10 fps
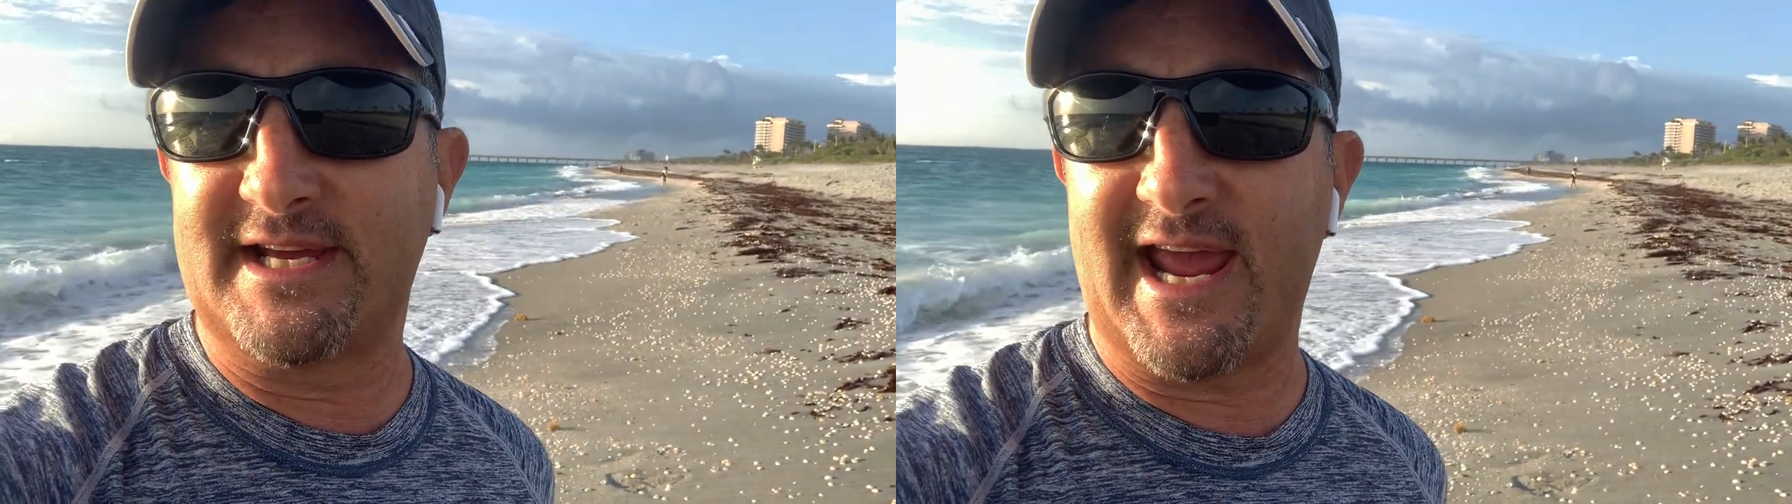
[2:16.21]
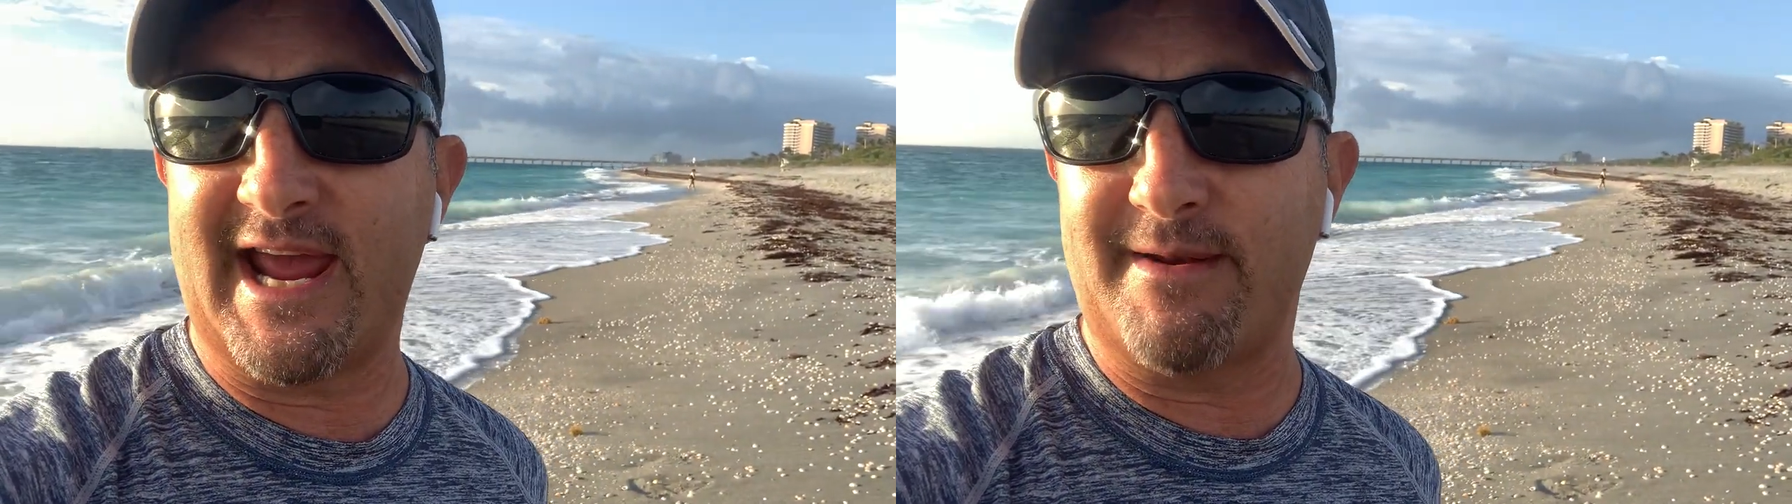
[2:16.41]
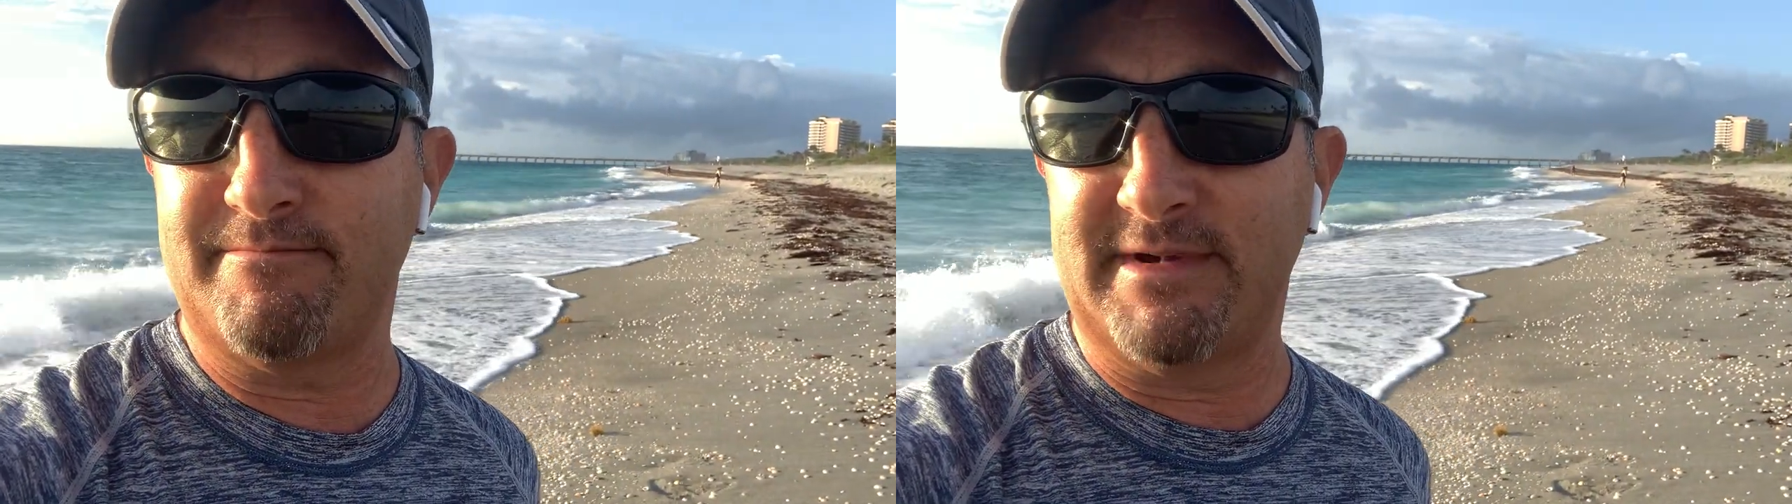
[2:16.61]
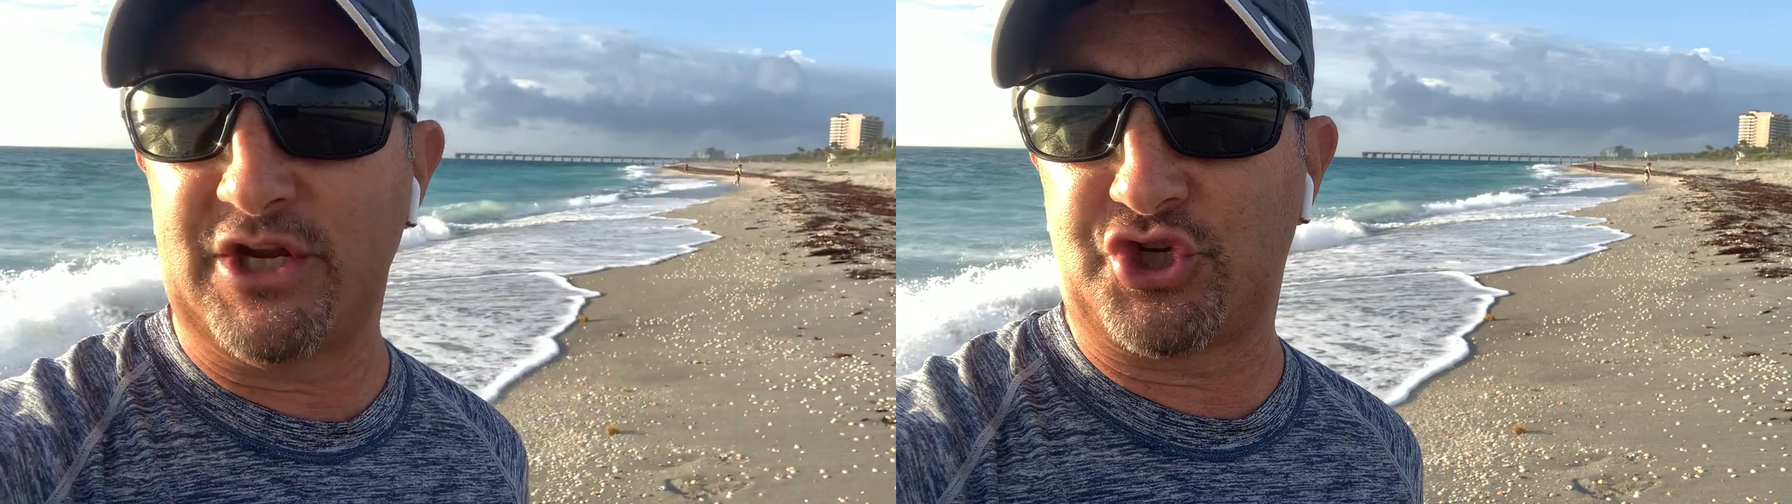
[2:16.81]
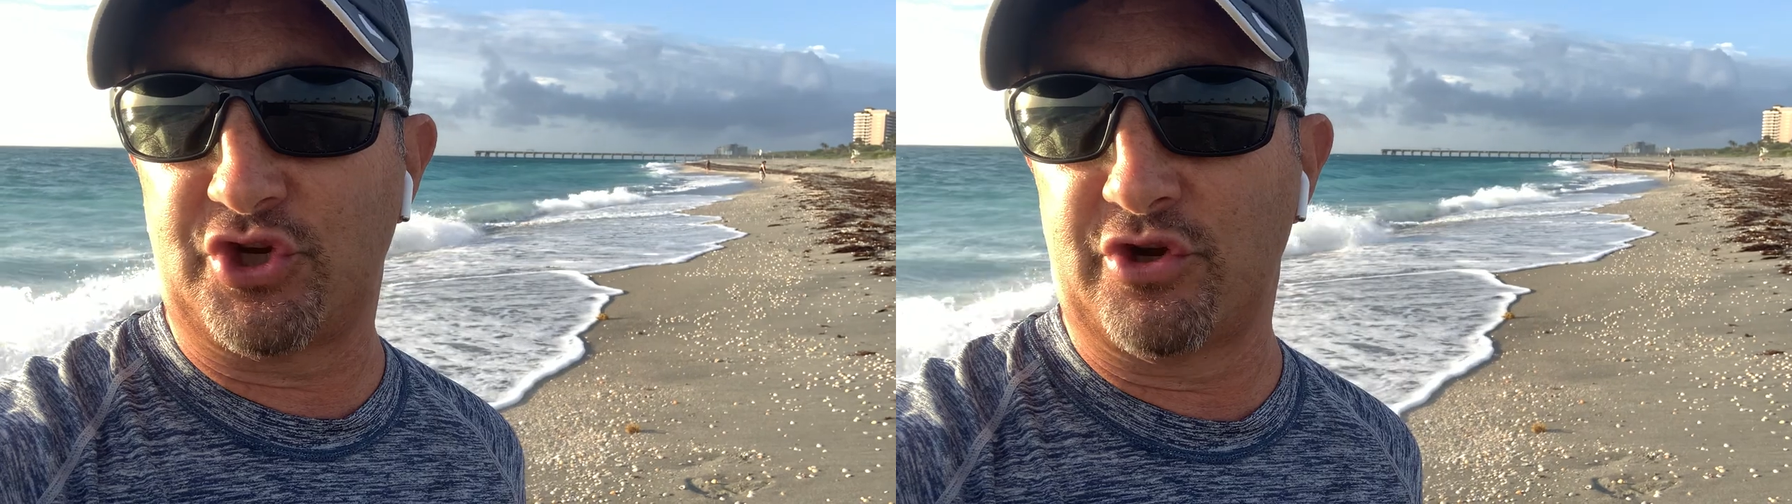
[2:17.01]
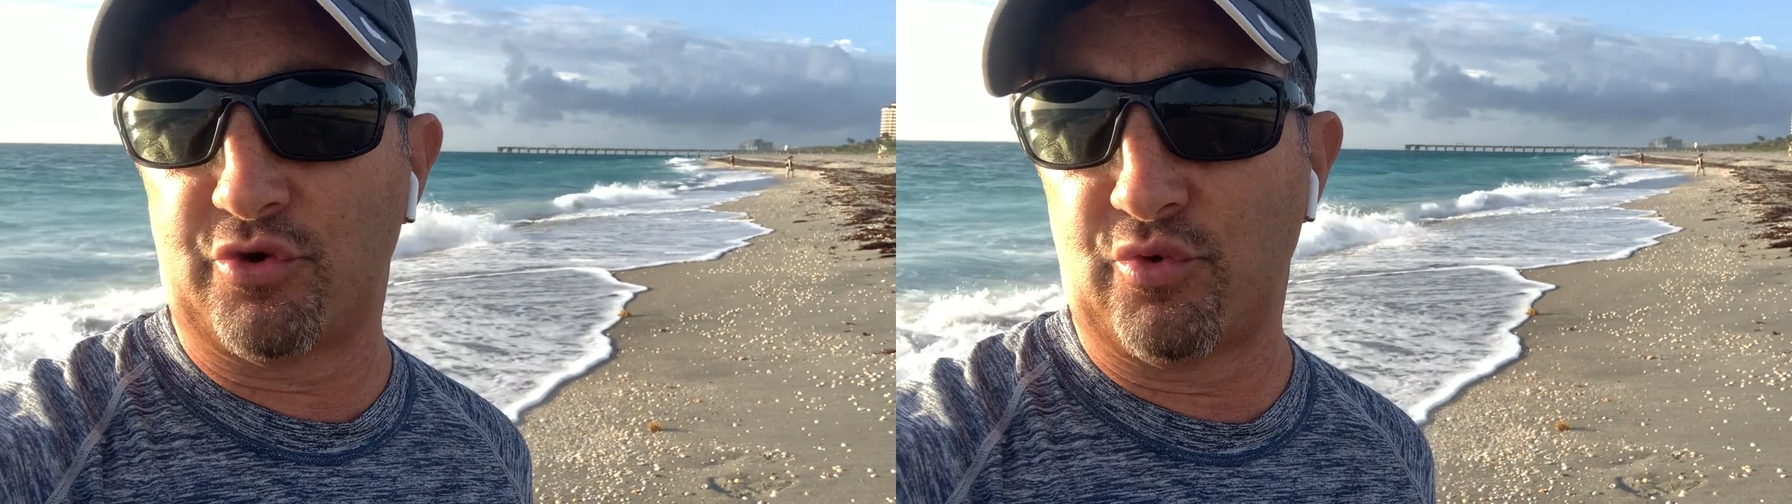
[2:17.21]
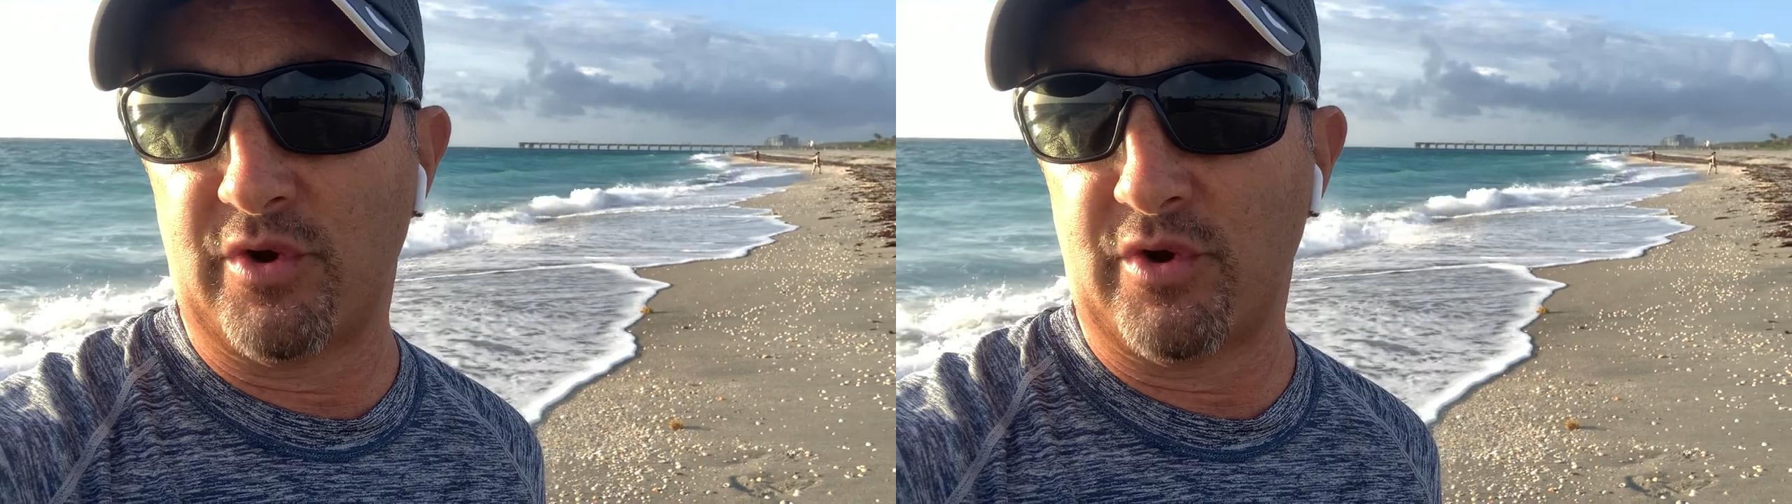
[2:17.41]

can't meet you